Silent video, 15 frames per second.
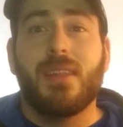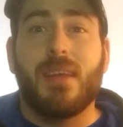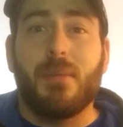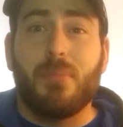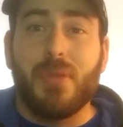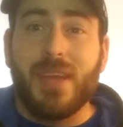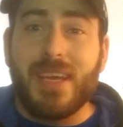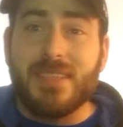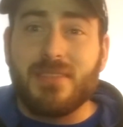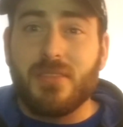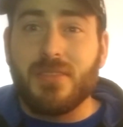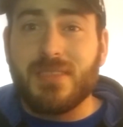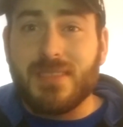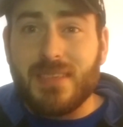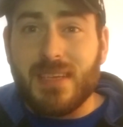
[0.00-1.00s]
that plants
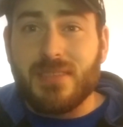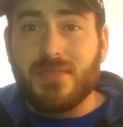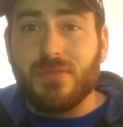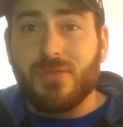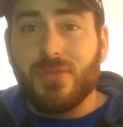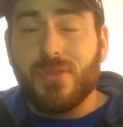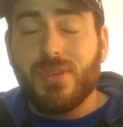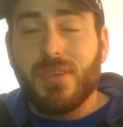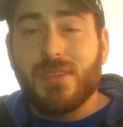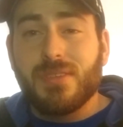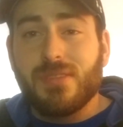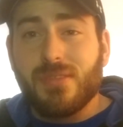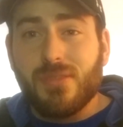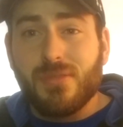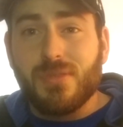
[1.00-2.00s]
are essential
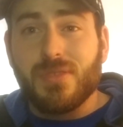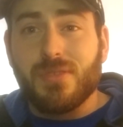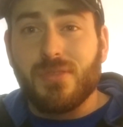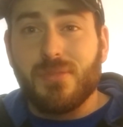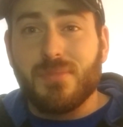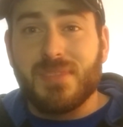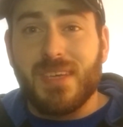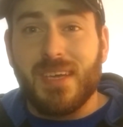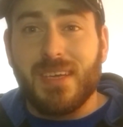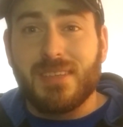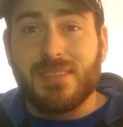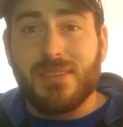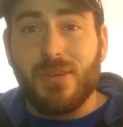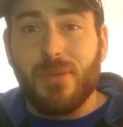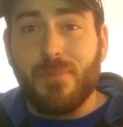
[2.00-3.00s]
to a shrimp
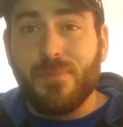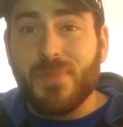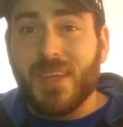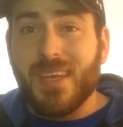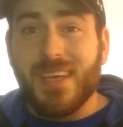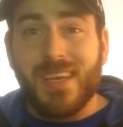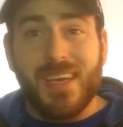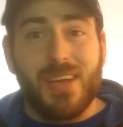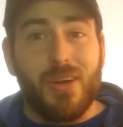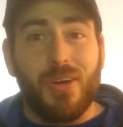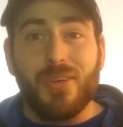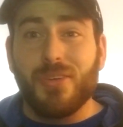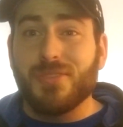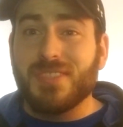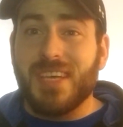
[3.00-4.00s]
tank. So it
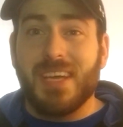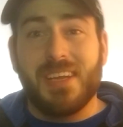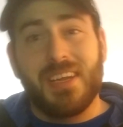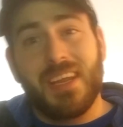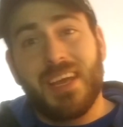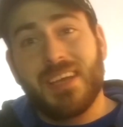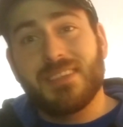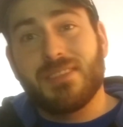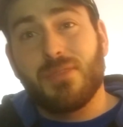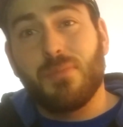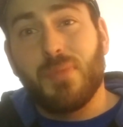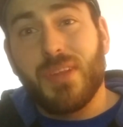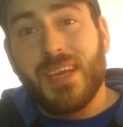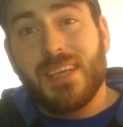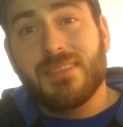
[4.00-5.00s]
all goes hand in hand. So
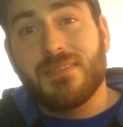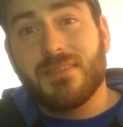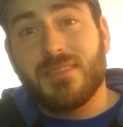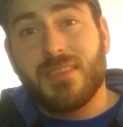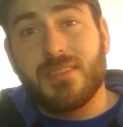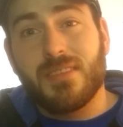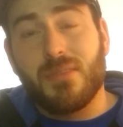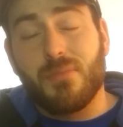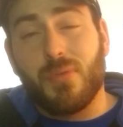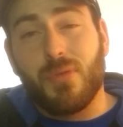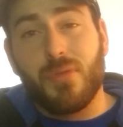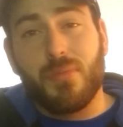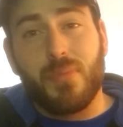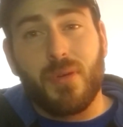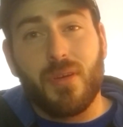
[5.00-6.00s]
plants are such an
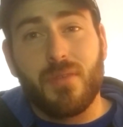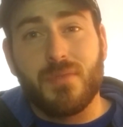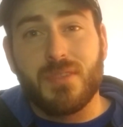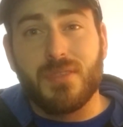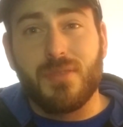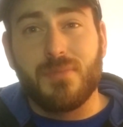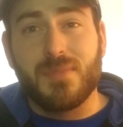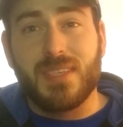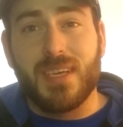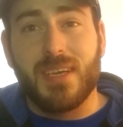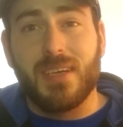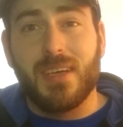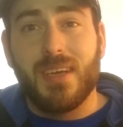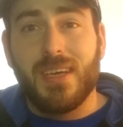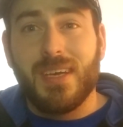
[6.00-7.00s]
important part of a shrimp
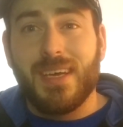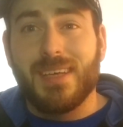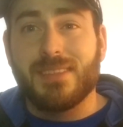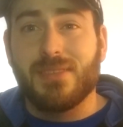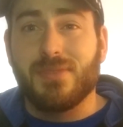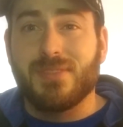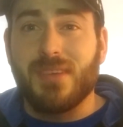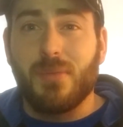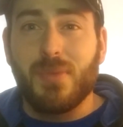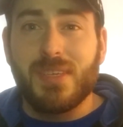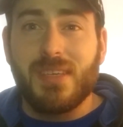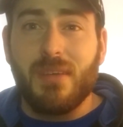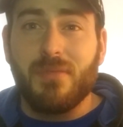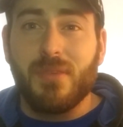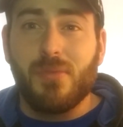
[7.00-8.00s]
tank, and so it's something
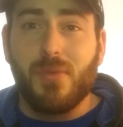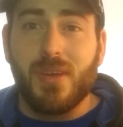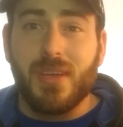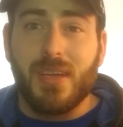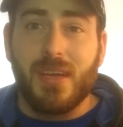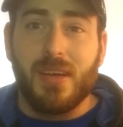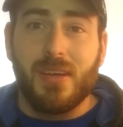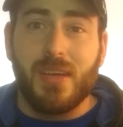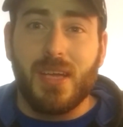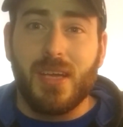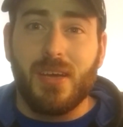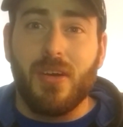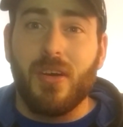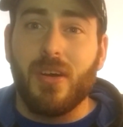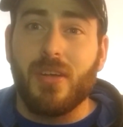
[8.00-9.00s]
we definitely want to
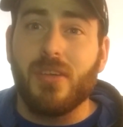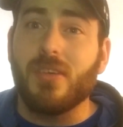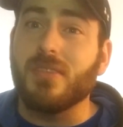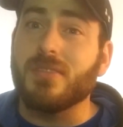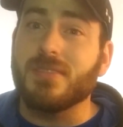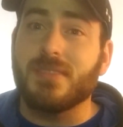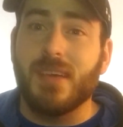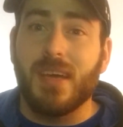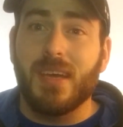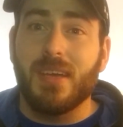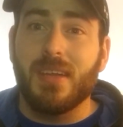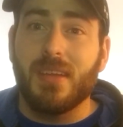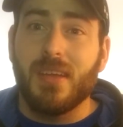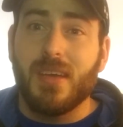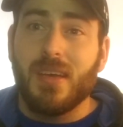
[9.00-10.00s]
carry on our site